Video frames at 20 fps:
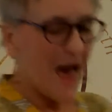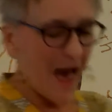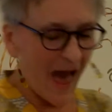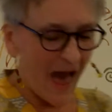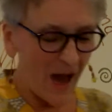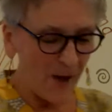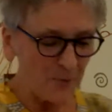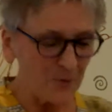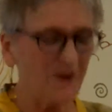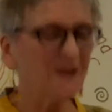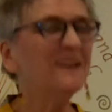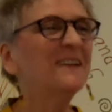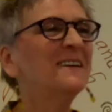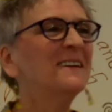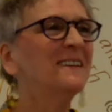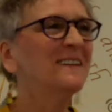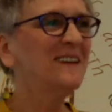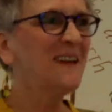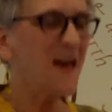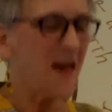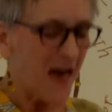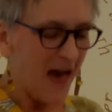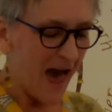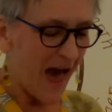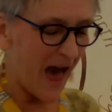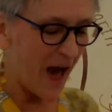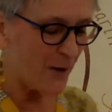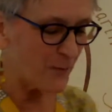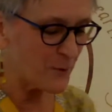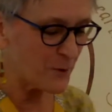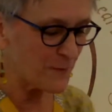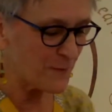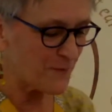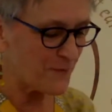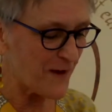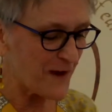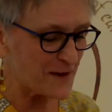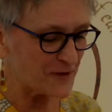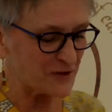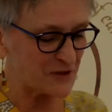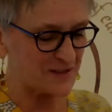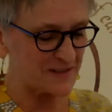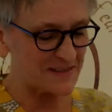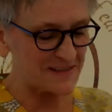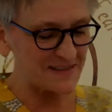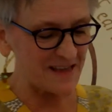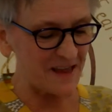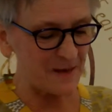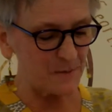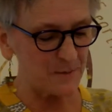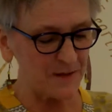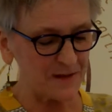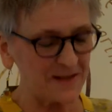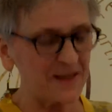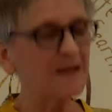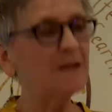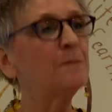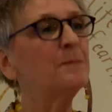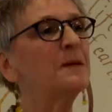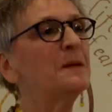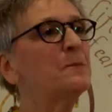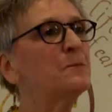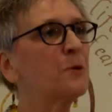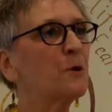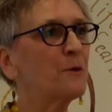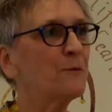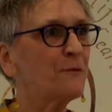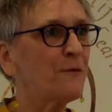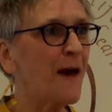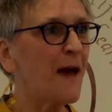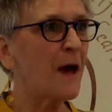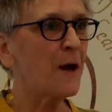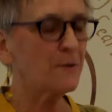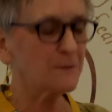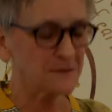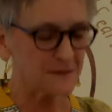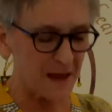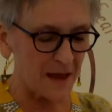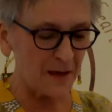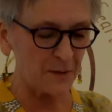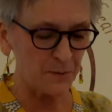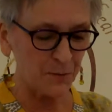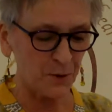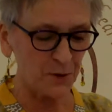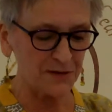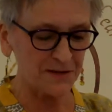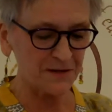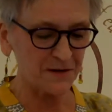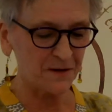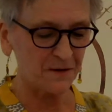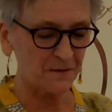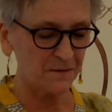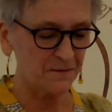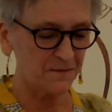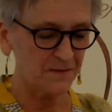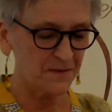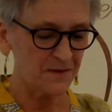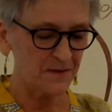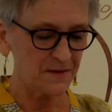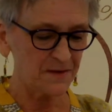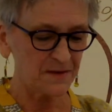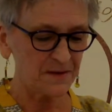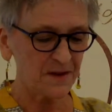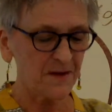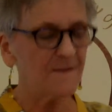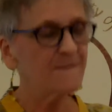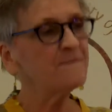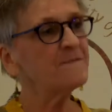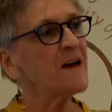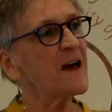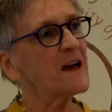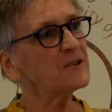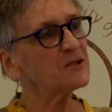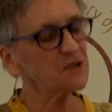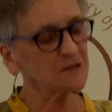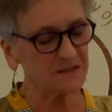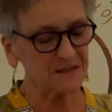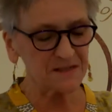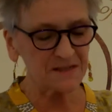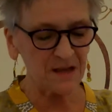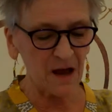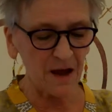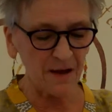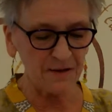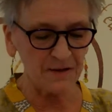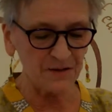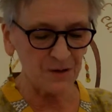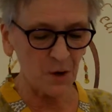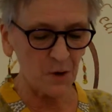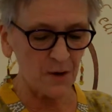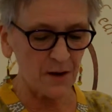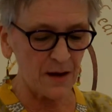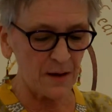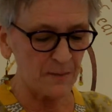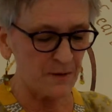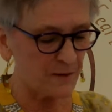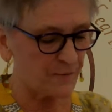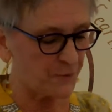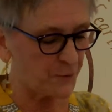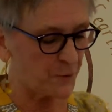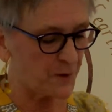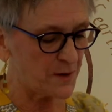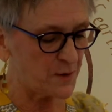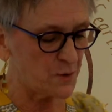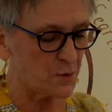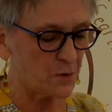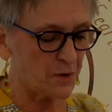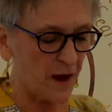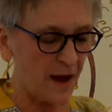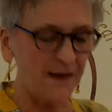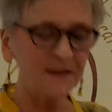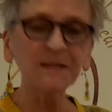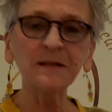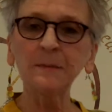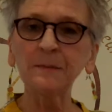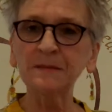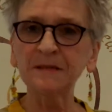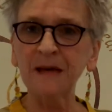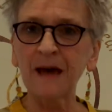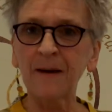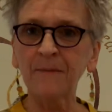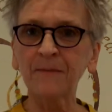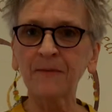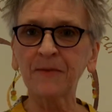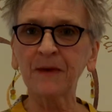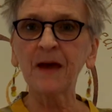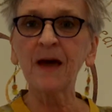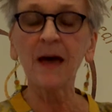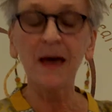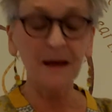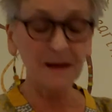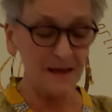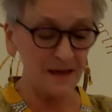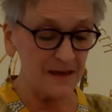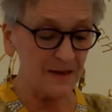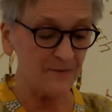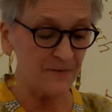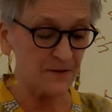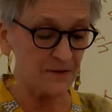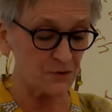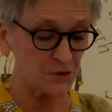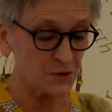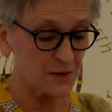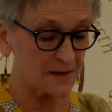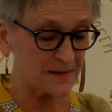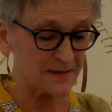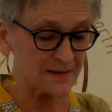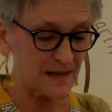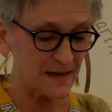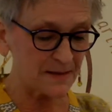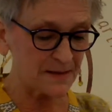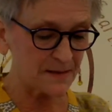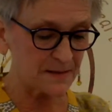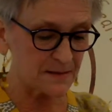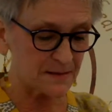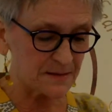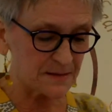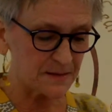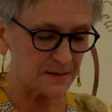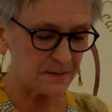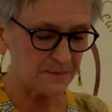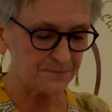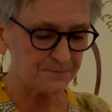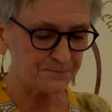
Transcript: Our fashion statement can be profound and personal. Fashion designers are aiming for a new kind of depth and even transcendence.